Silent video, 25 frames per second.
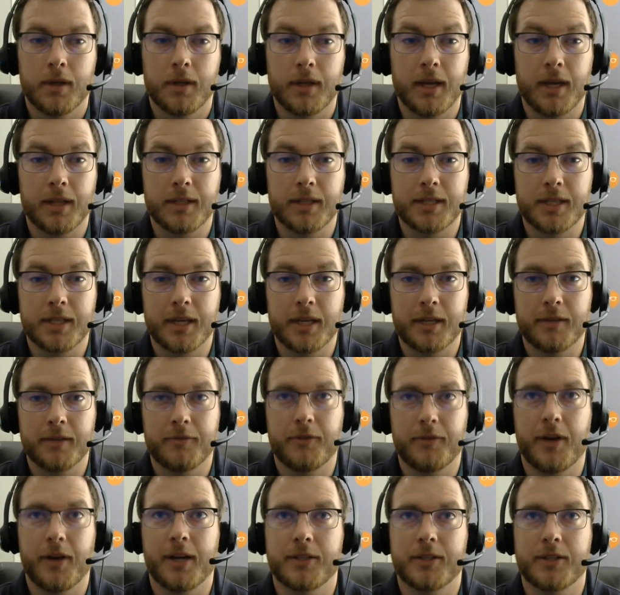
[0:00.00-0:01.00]
Yeah, the
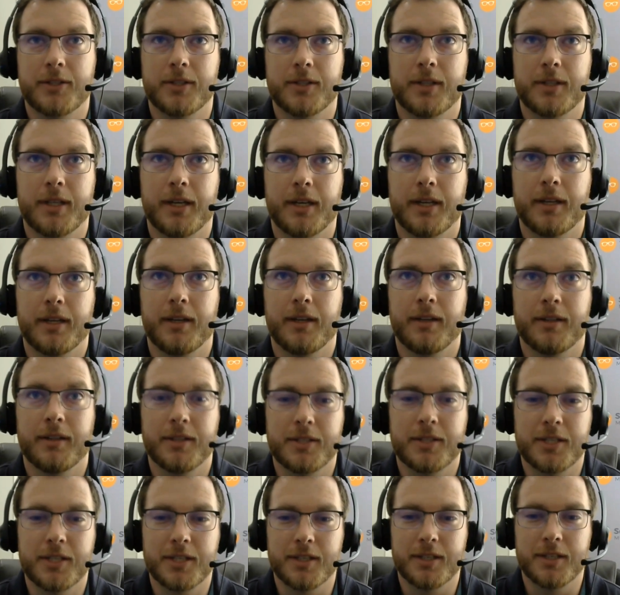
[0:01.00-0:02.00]
second factor that
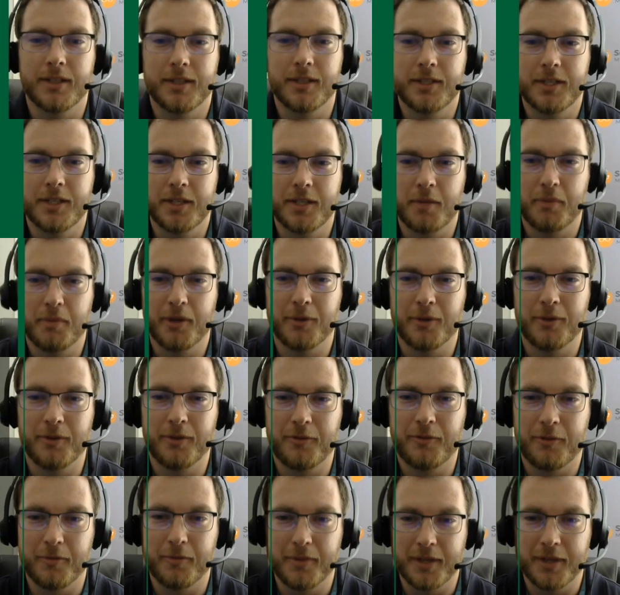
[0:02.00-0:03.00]
this is this is a big
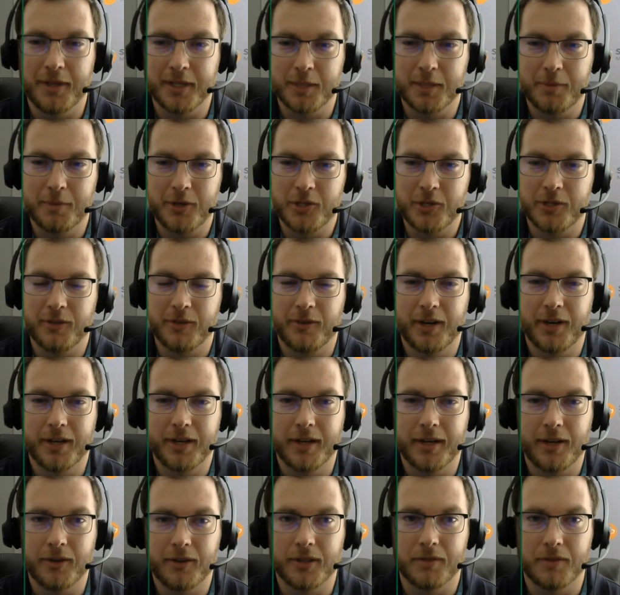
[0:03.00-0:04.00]
one for me, especially
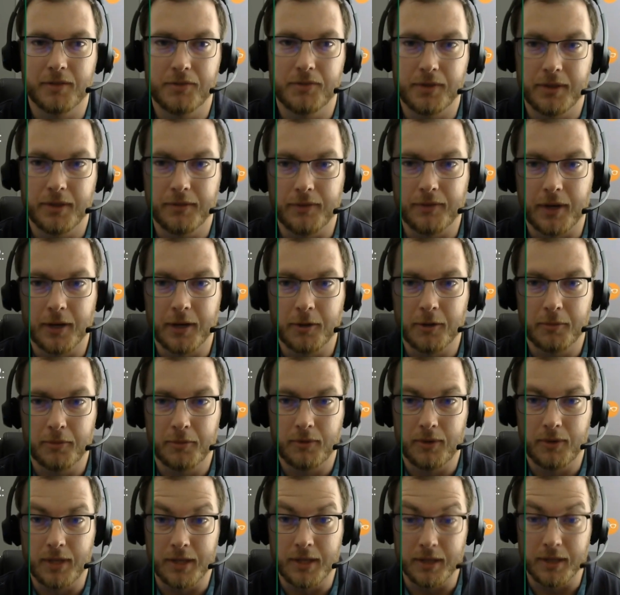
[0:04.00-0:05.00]
right now, given the
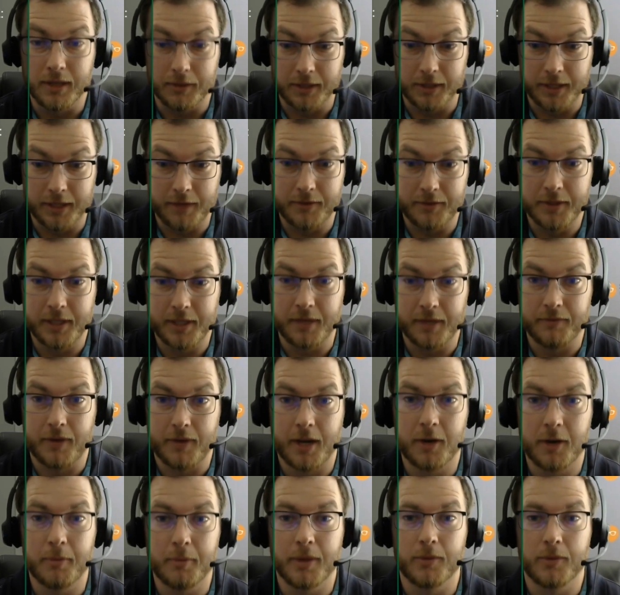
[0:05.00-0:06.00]
environment given the
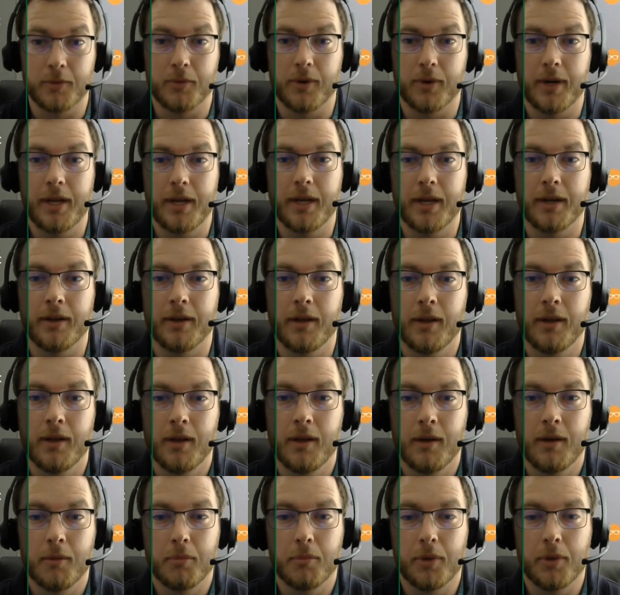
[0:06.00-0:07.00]
environment we're in.
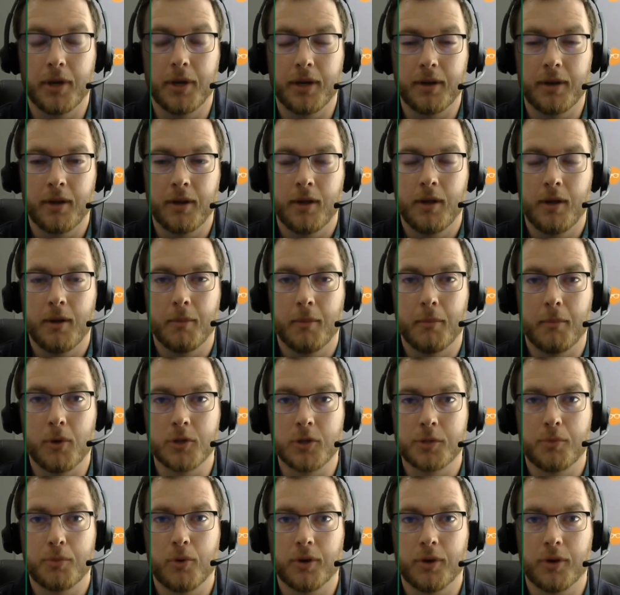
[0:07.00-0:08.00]
But
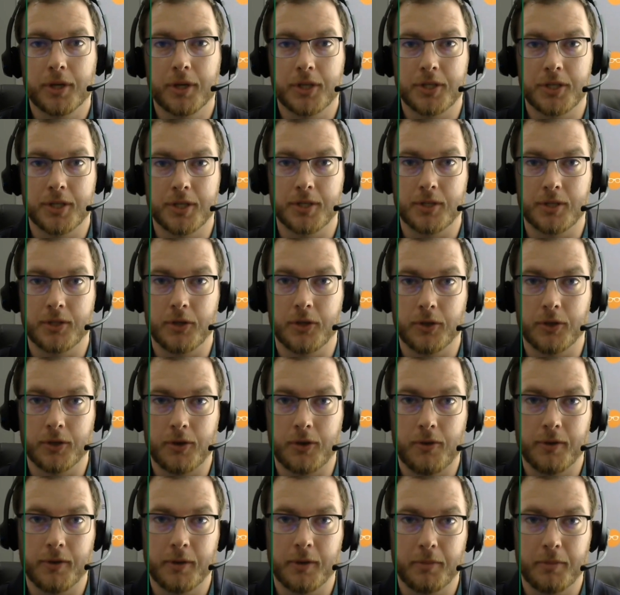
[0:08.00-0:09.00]
most mortgages, they're
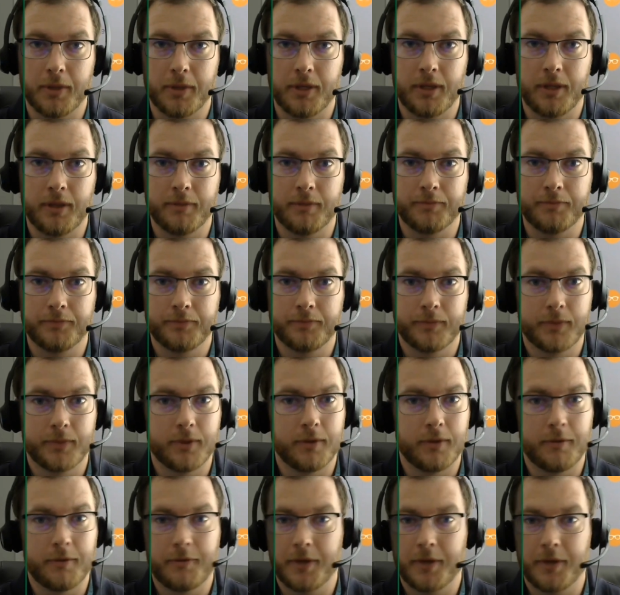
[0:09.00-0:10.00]
going to be
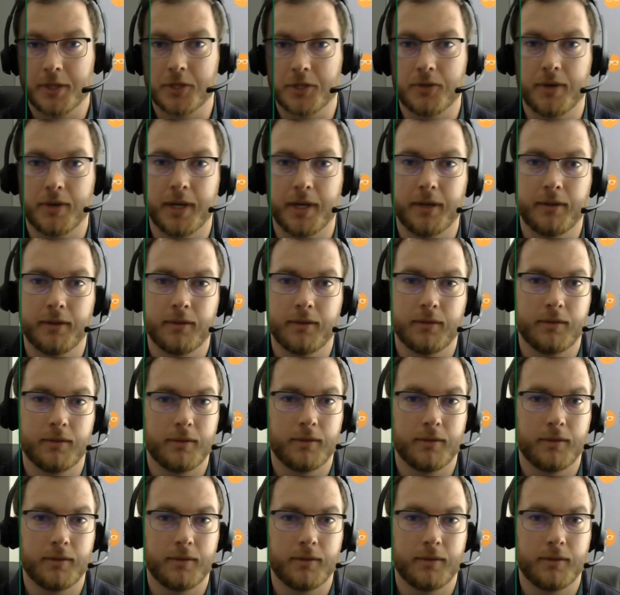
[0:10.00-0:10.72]
they're a fixed rate.